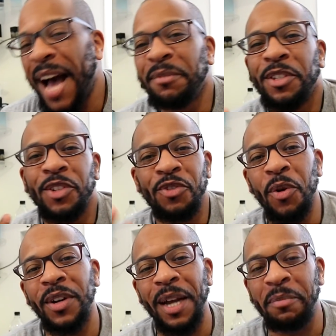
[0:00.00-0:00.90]
I'm
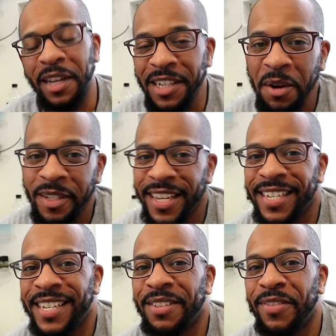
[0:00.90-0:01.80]
screwing up the closing
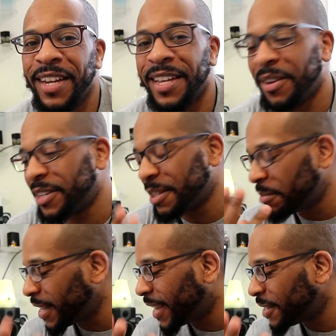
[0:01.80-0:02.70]
of this video because I'm
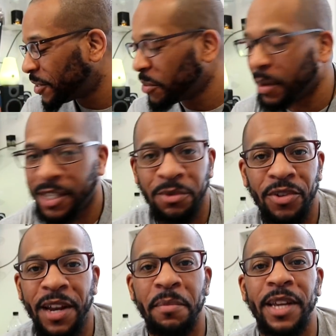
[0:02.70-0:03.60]
thinking too much. I'm
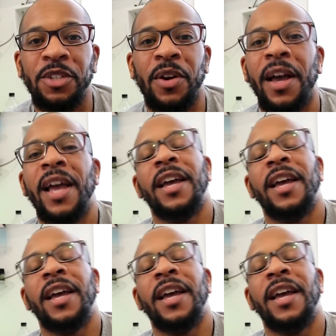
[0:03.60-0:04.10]
trying to make sure.